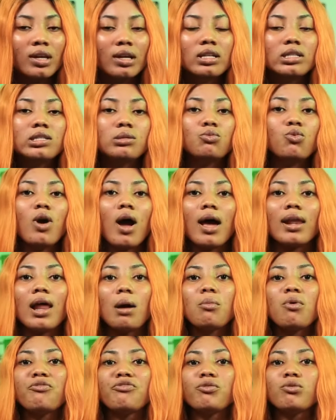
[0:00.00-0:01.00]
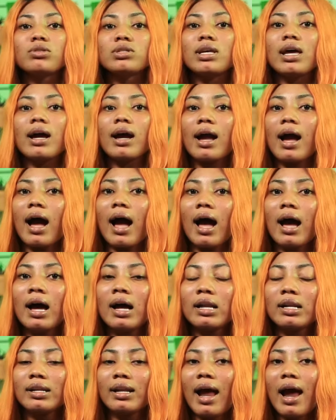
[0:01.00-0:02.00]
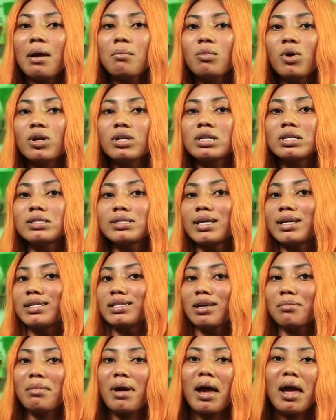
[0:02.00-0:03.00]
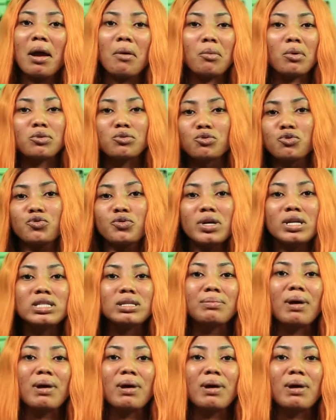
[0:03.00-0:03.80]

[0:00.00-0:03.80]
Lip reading: In Tiamwa, and I'm going to say, Ka, diamond is sent some air cost to trace